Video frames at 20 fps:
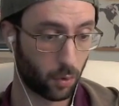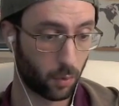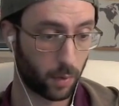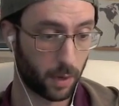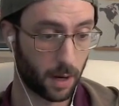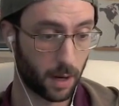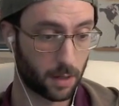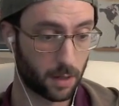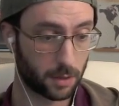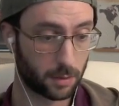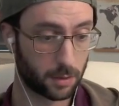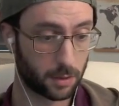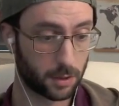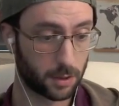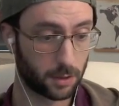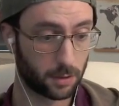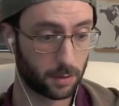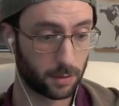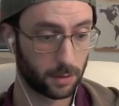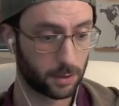We had
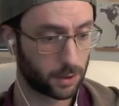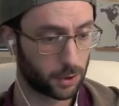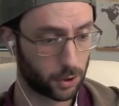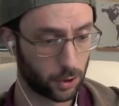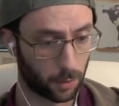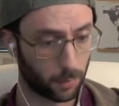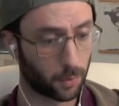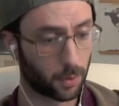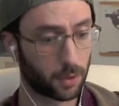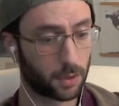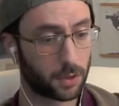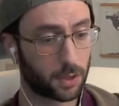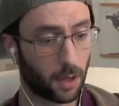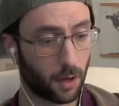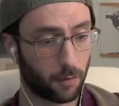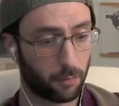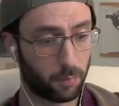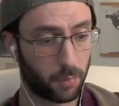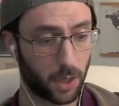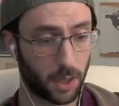this super
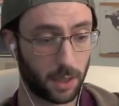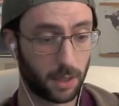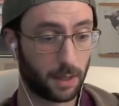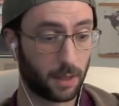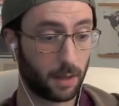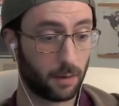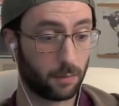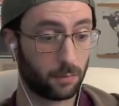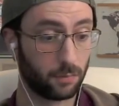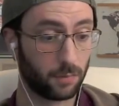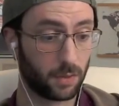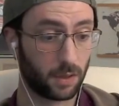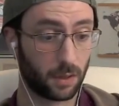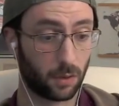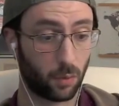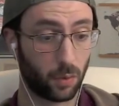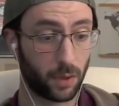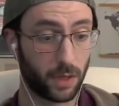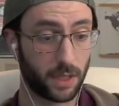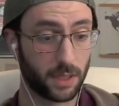tough pin that the
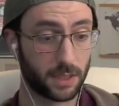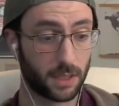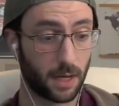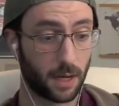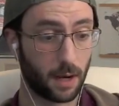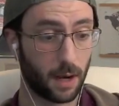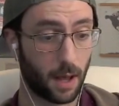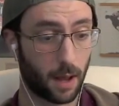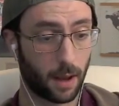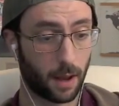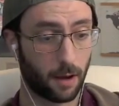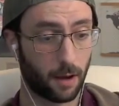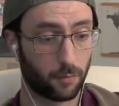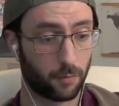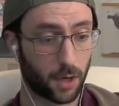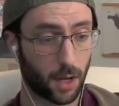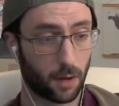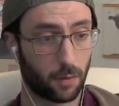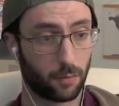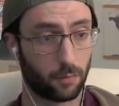queens did not have.
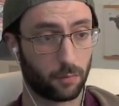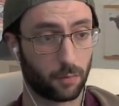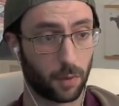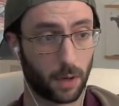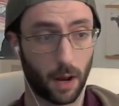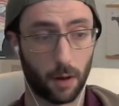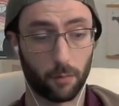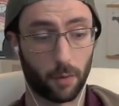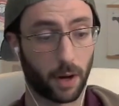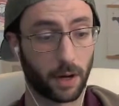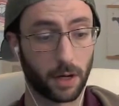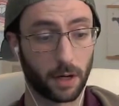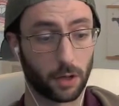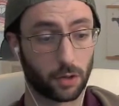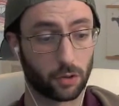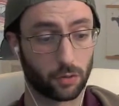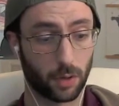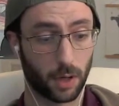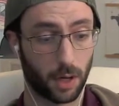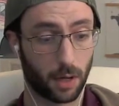We're not ready to
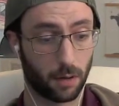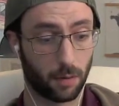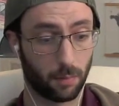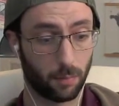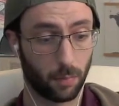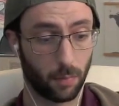trade.